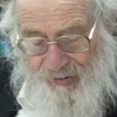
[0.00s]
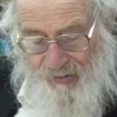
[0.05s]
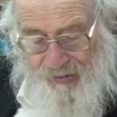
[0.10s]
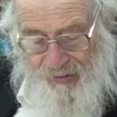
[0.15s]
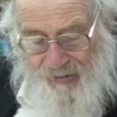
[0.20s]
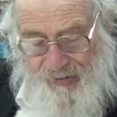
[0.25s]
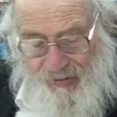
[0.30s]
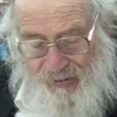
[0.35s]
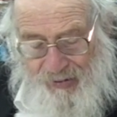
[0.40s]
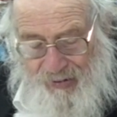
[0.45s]
don't
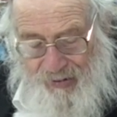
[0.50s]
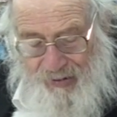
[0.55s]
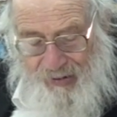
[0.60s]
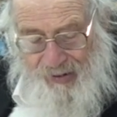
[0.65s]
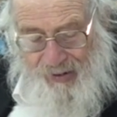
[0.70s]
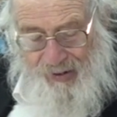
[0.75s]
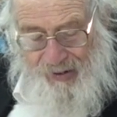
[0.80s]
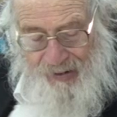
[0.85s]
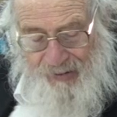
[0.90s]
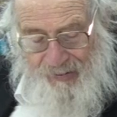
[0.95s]
so
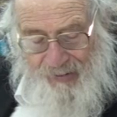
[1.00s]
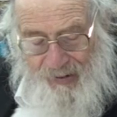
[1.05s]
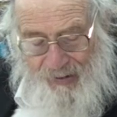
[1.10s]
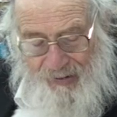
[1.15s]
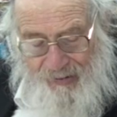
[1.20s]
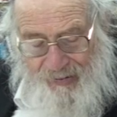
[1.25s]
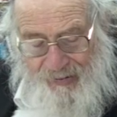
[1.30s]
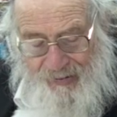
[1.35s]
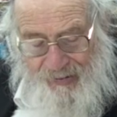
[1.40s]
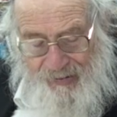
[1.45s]
care
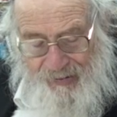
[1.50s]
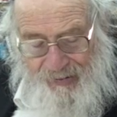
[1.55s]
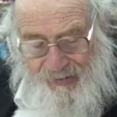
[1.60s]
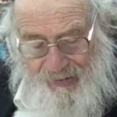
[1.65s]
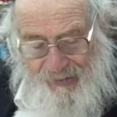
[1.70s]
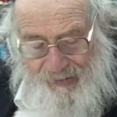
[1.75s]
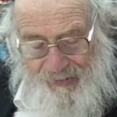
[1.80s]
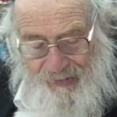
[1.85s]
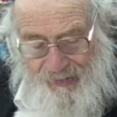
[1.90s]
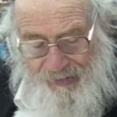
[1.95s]
about
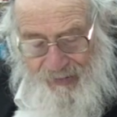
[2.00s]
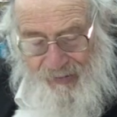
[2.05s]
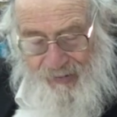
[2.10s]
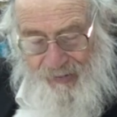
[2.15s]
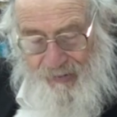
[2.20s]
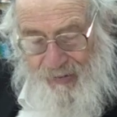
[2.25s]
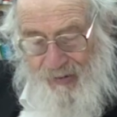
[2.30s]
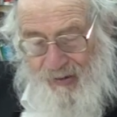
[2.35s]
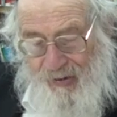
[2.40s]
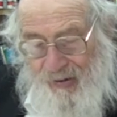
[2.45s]
to
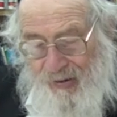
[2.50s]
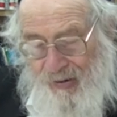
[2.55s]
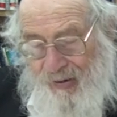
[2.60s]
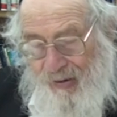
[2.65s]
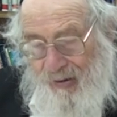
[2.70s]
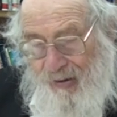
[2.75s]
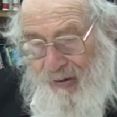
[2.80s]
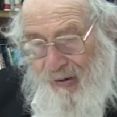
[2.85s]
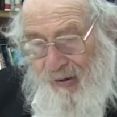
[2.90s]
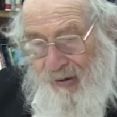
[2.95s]

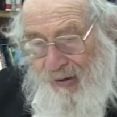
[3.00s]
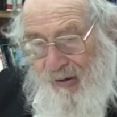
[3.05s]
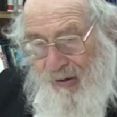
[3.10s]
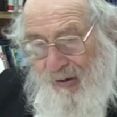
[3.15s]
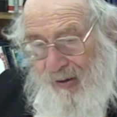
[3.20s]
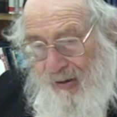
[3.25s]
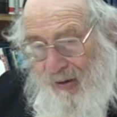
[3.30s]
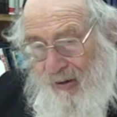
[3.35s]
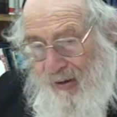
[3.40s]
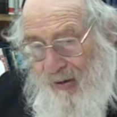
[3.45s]
be
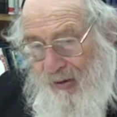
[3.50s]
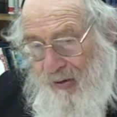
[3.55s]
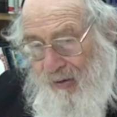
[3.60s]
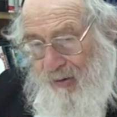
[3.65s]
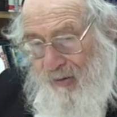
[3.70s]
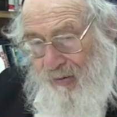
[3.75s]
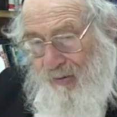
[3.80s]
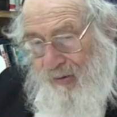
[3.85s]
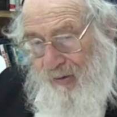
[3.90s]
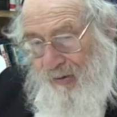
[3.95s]

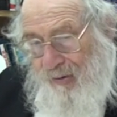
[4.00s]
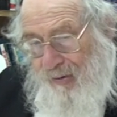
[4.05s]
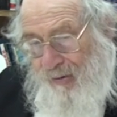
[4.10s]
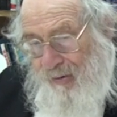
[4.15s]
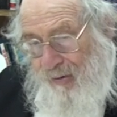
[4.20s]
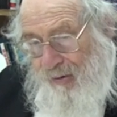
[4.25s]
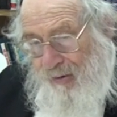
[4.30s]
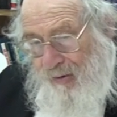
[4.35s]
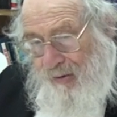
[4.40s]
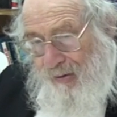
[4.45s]
hot,
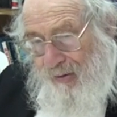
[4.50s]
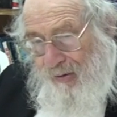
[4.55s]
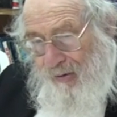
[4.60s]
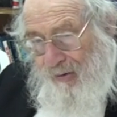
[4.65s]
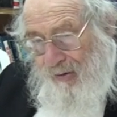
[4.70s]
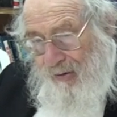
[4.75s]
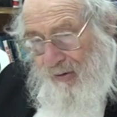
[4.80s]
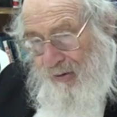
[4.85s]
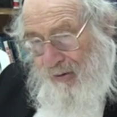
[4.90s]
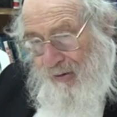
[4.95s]
or
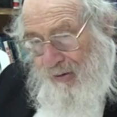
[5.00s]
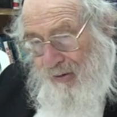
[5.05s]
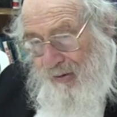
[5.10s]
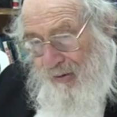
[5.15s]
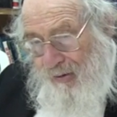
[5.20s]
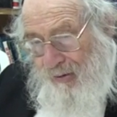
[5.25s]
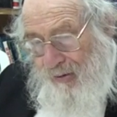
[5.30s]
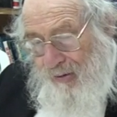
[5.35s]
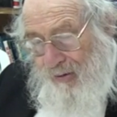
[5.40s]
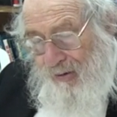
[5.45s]

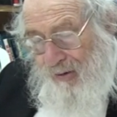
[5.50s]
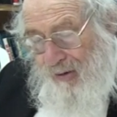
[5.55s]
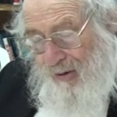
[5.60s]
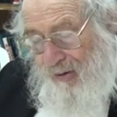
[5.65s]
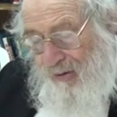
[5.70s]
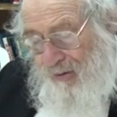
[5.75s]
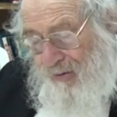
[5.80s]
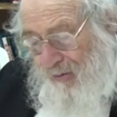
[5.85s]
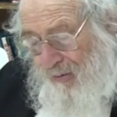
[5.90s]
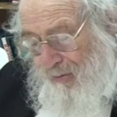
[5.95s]
you don't care
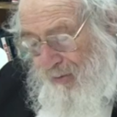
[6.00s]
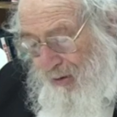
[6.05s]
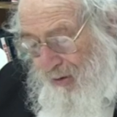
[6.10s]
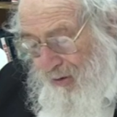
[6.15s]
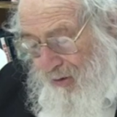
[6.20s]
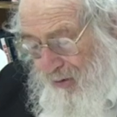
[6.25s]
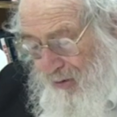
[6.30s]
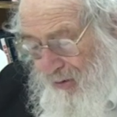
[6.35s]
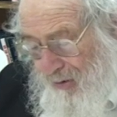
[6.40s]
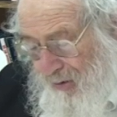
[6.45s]
so much.